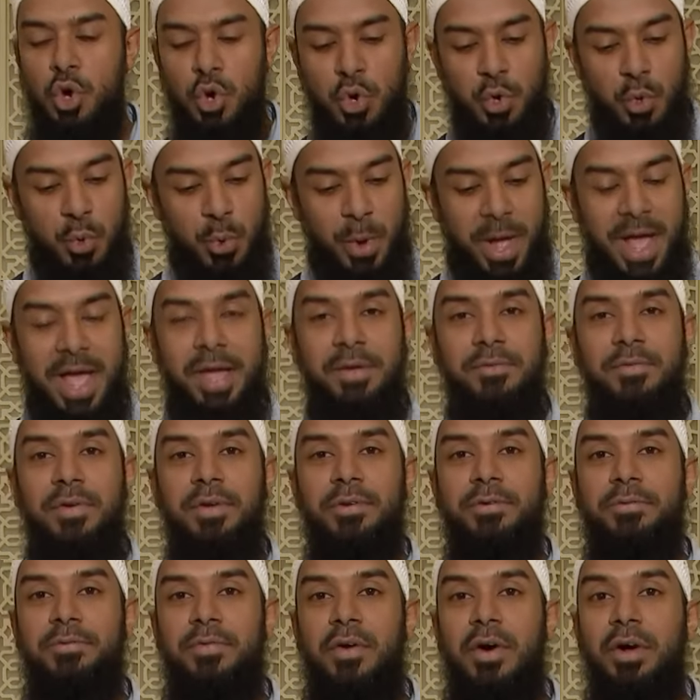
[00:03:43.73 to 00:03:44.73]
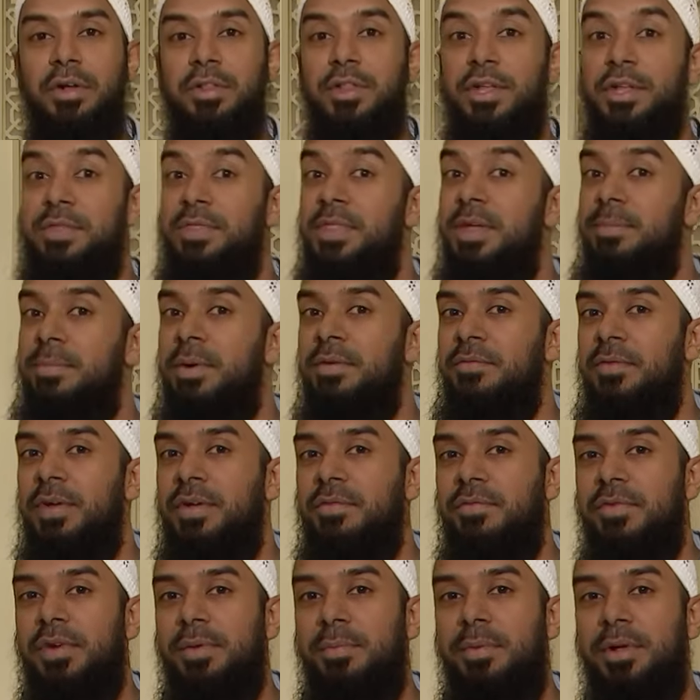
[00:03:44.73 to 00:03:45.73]
Whoever fasts in the month
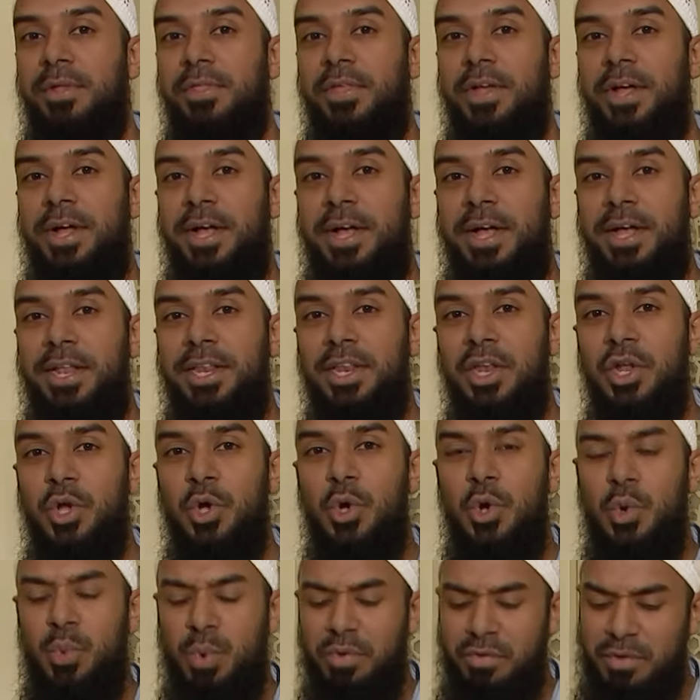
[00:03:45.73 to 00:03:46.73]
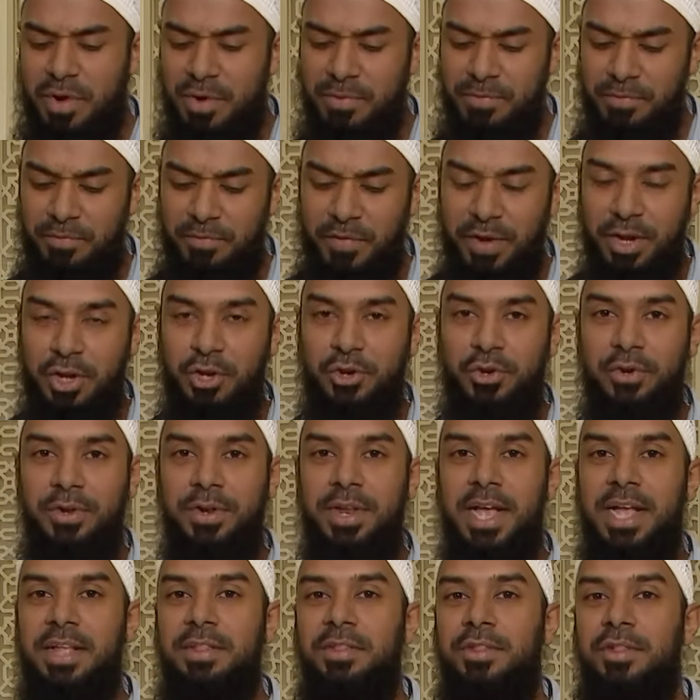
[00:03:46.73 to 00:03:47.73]
of Ramadan with
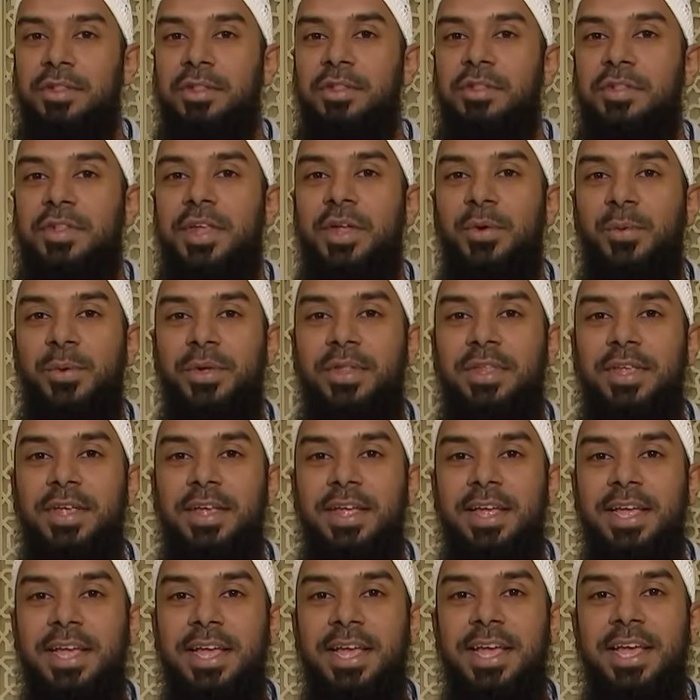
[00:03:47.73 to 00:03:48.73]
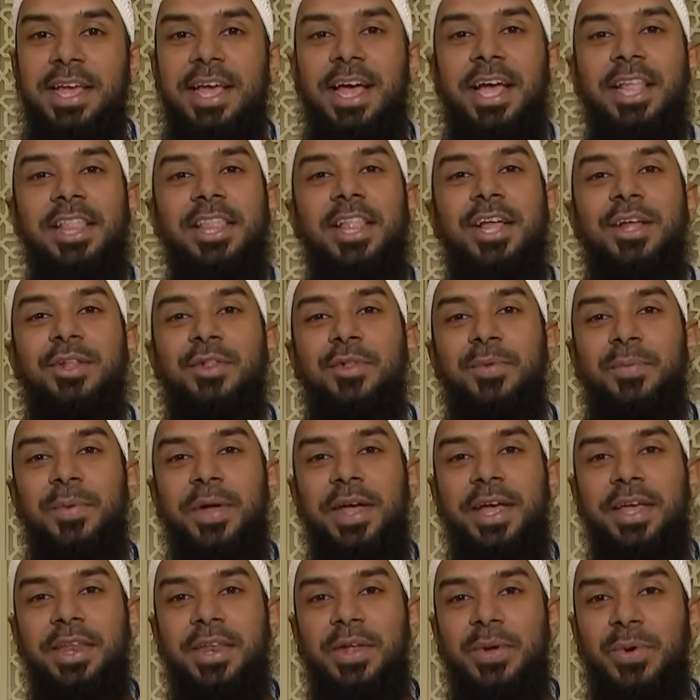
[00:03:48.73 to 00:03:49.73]
conviction and sincerity, Allah
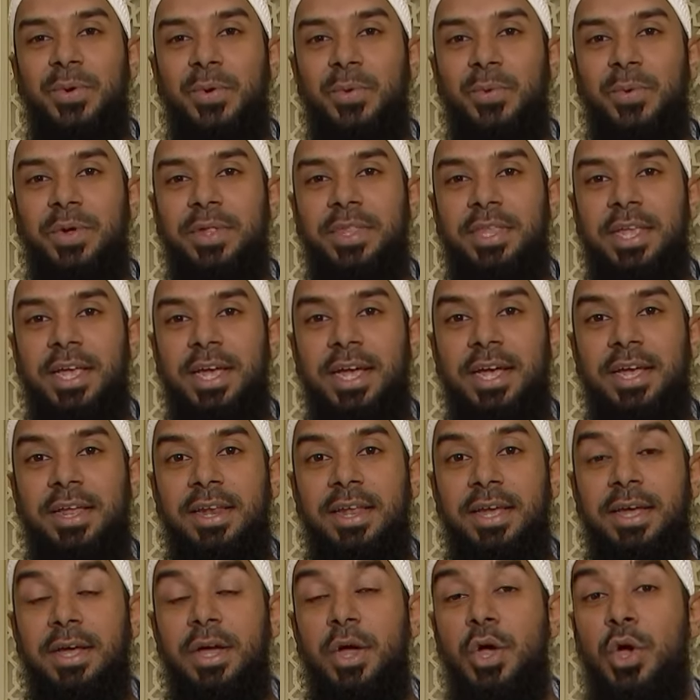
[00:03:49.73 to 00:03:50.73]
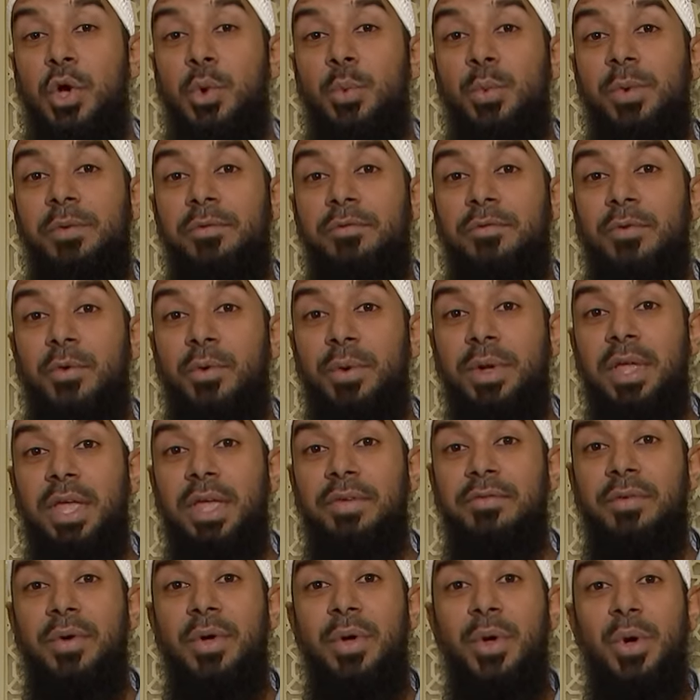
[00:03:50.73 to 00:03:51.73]
subhanahu wa ta'ala will
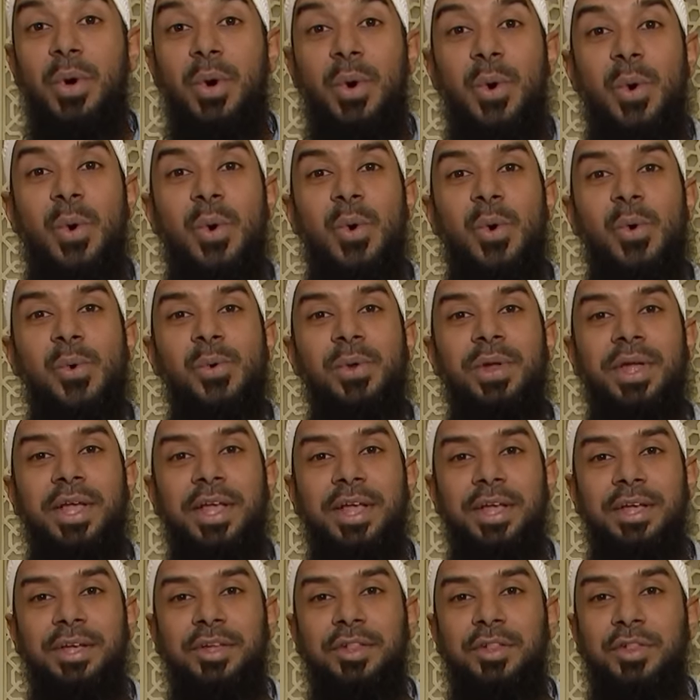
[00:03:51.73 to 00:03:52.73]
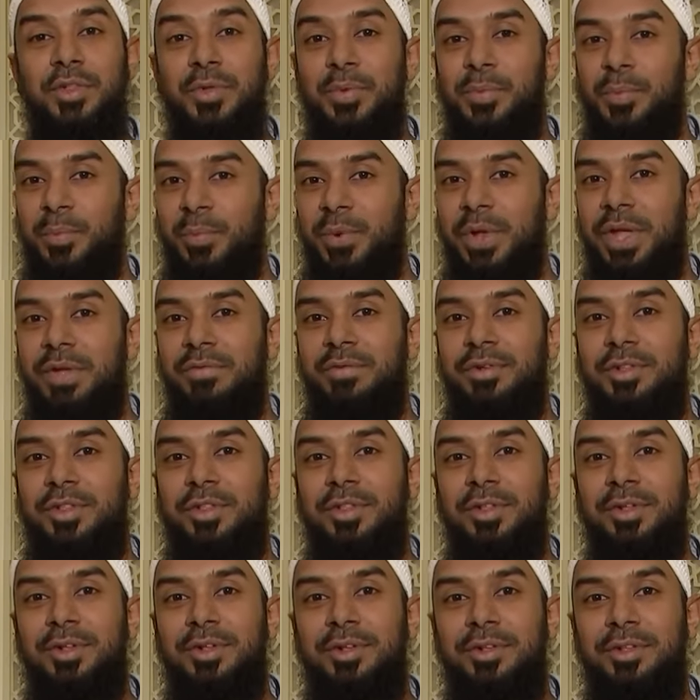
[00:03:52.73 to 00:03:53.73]
forgive all his
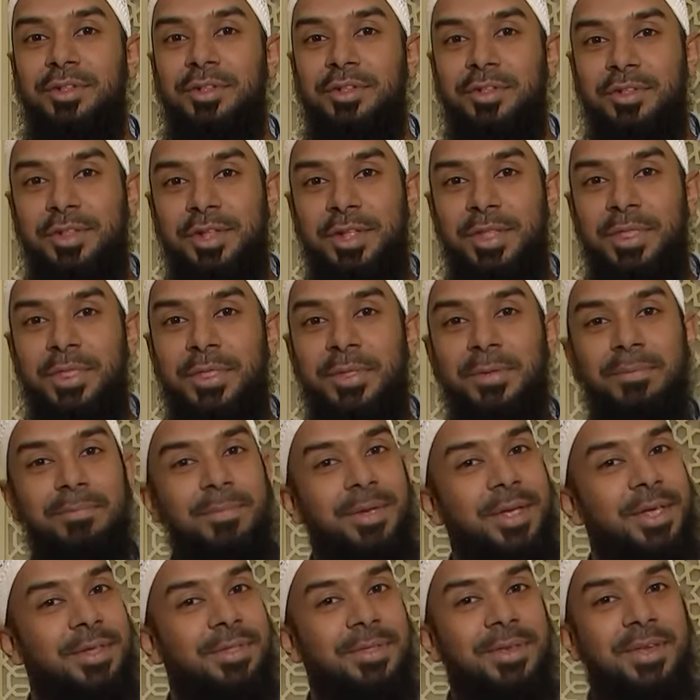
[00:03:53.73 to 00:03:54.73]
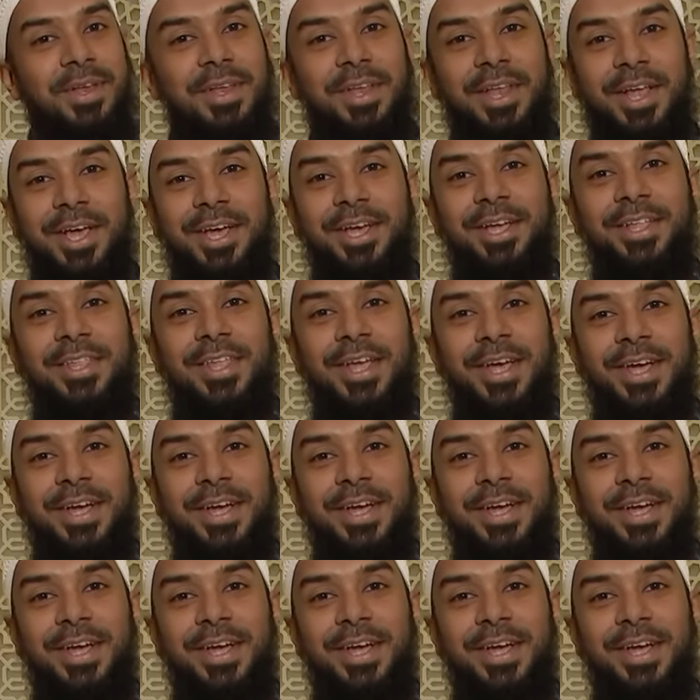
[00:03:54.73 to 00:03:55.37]
previous sins bi idhnillahi